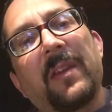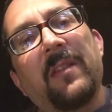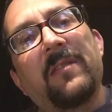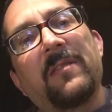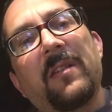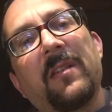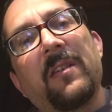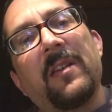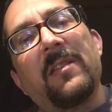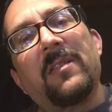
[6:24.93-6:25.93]

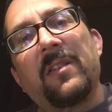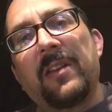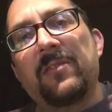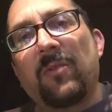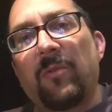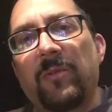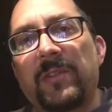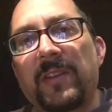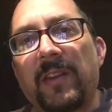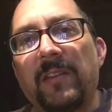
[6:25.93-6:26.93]
It is a nice old
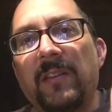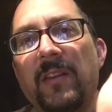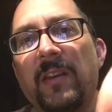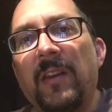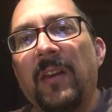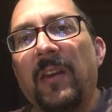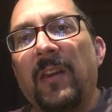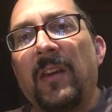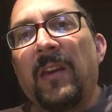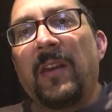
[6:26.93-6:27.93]
sight,
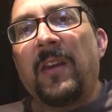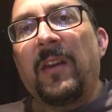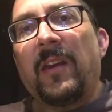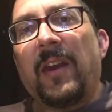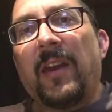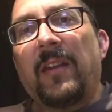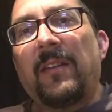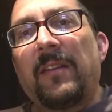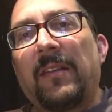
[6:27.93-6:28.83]
and